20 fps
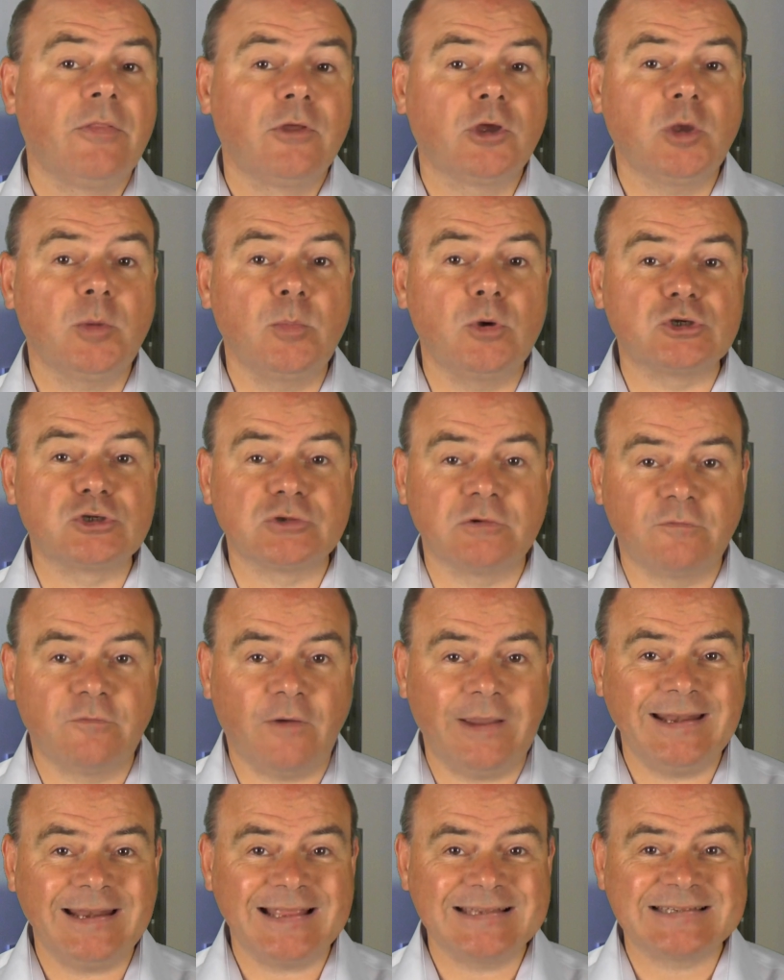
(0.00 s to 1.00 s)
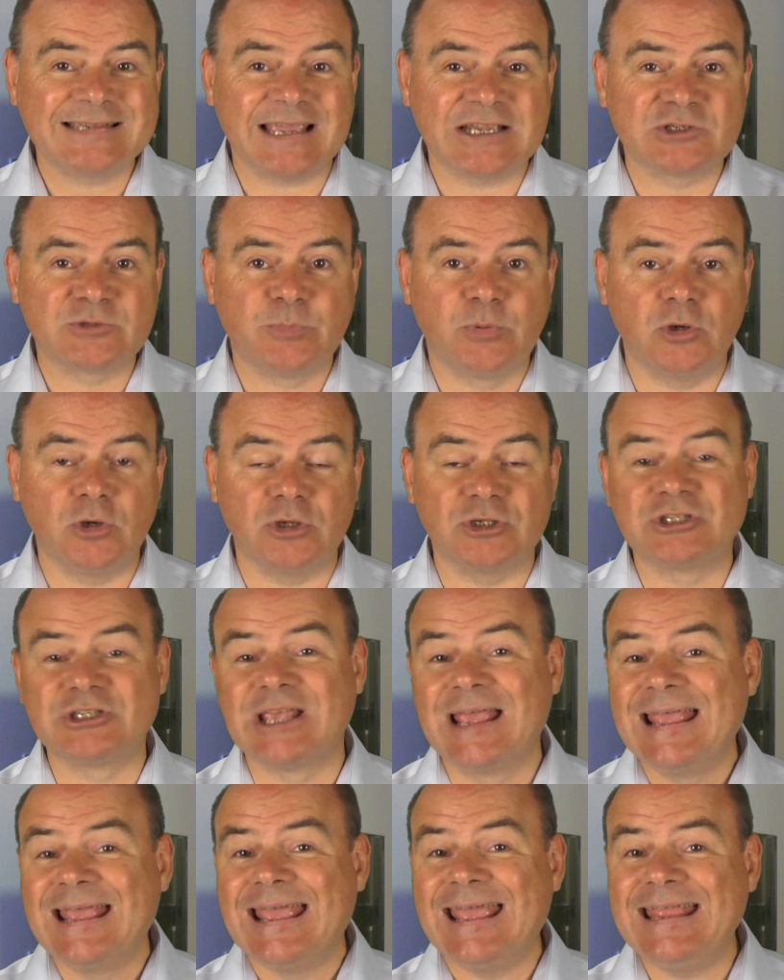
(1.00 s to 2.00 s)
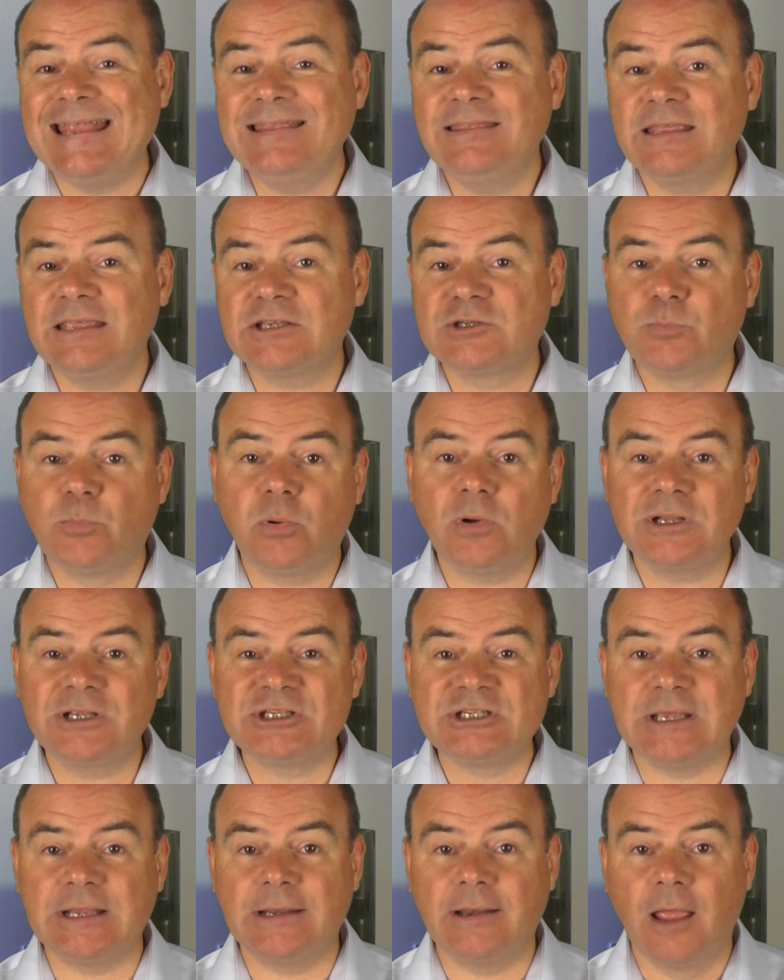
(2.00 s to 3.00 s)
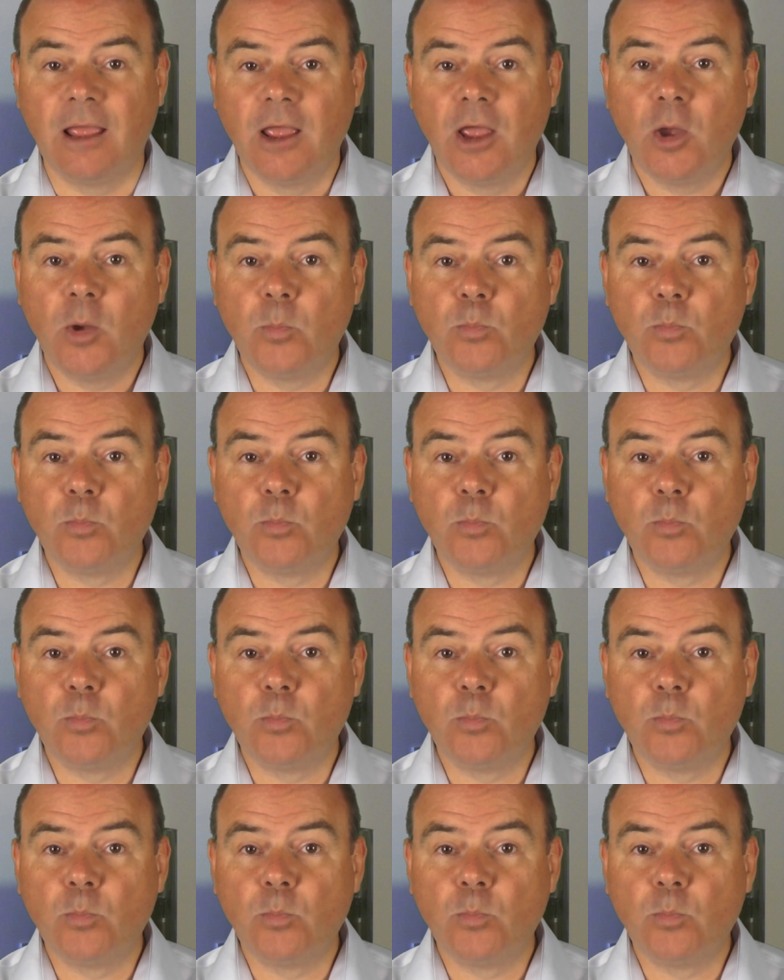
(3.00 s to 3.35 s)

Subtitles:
the commercial finance experts. In this bulletin, a